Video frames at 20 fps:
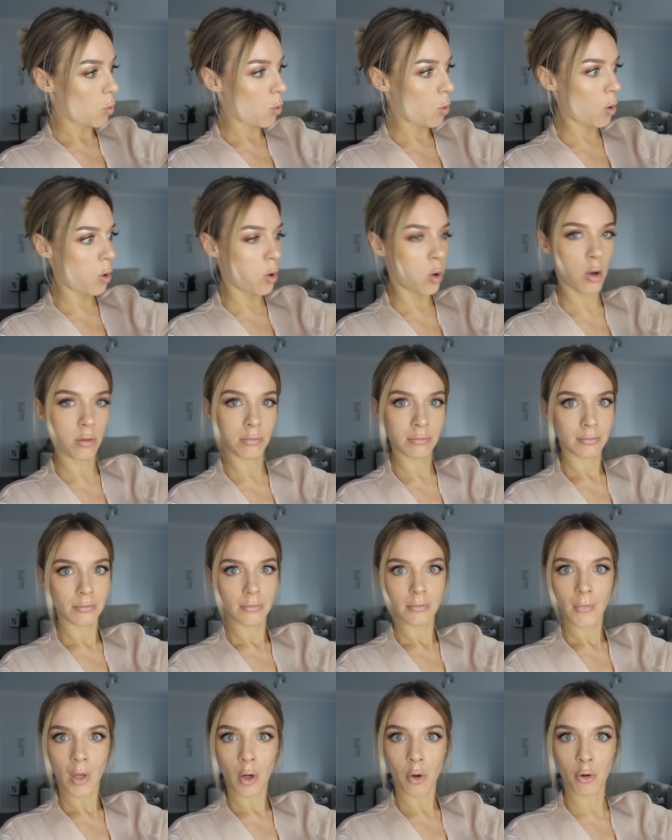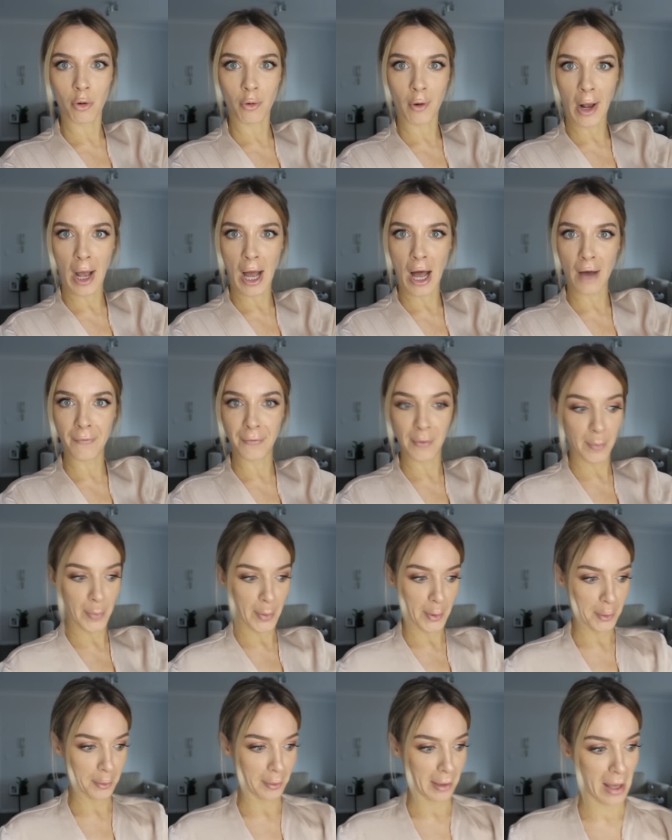Ooh, Or a half a
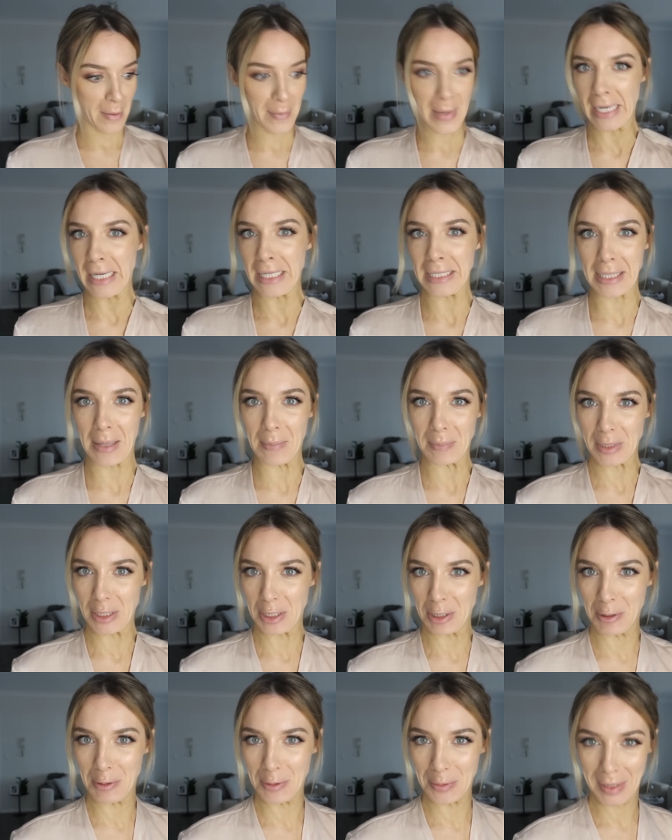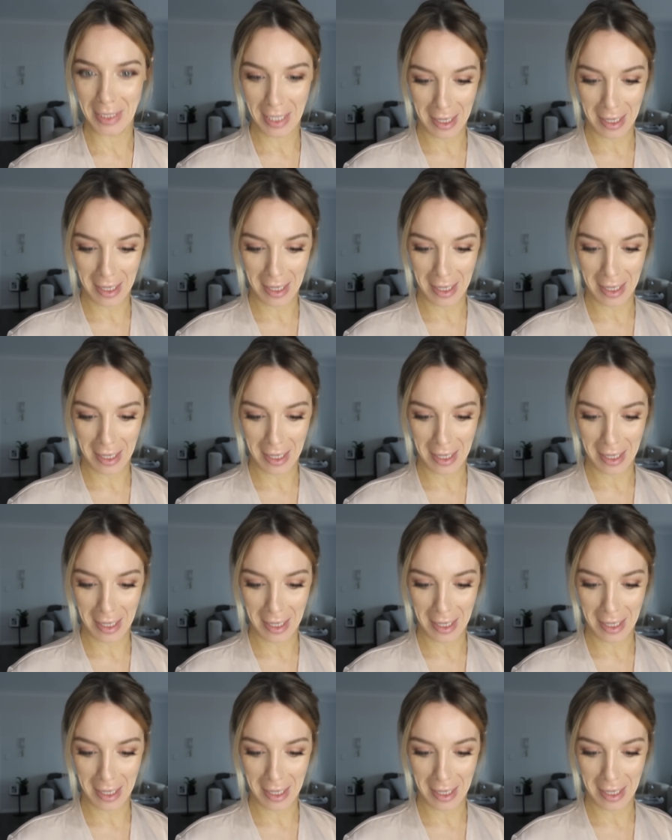bottle. I mean, it's up to you,